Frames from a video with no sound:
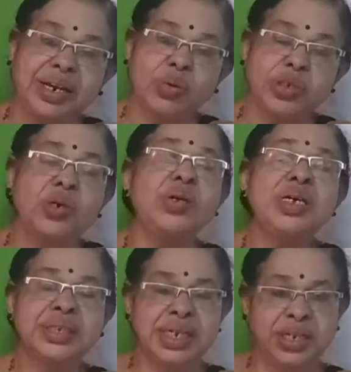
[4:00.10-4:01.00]
also
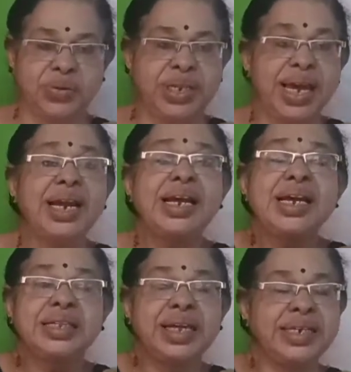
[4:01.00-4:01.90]
security.
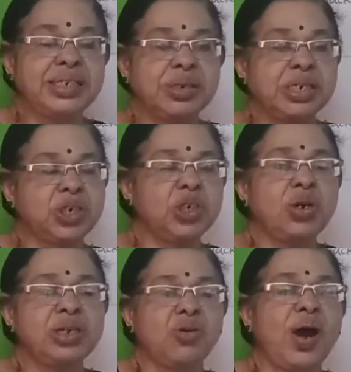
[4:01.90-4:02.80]
That is, it
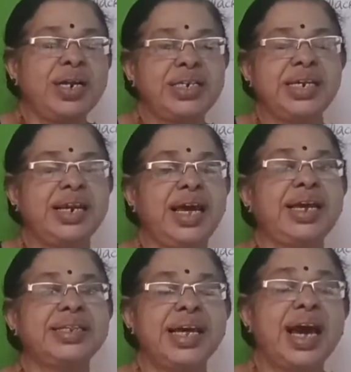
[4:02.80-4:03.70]
shows the quality
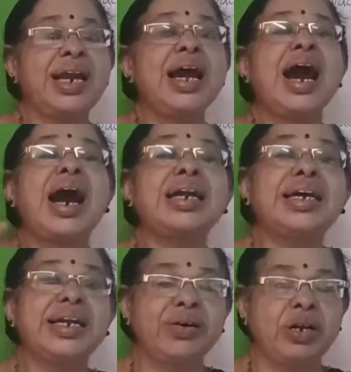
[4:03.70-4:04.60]
like they are
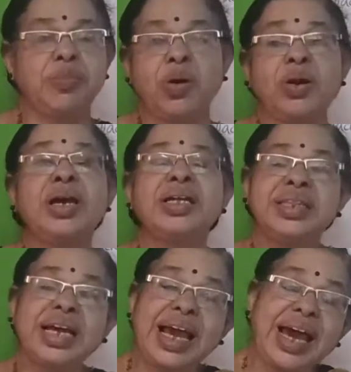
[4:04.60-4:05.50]
underdeveloped or
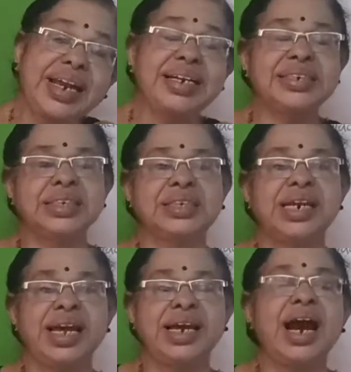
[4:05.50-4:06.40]
the
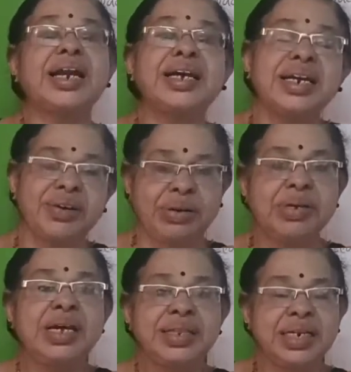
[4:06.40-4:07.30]
characteristics like
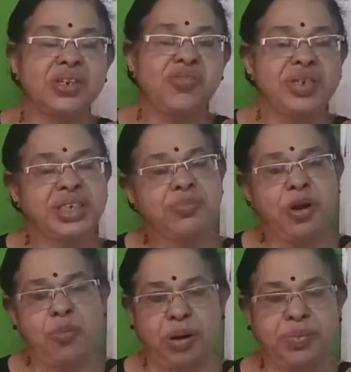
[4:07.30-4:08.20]
underdeveloped. That's the first
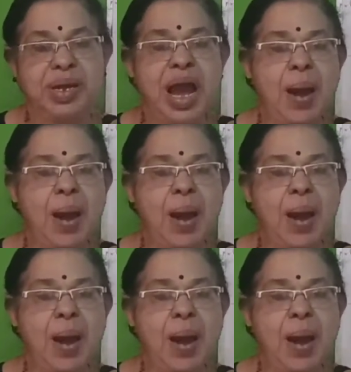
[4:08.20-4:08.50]
problem.